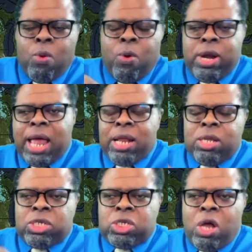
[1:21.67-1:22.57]
where
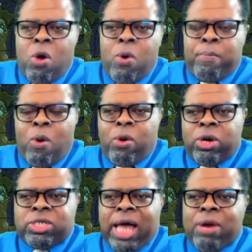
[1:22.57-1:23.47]
that snow
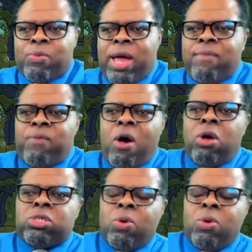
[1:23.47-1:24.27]
borders that rainfall.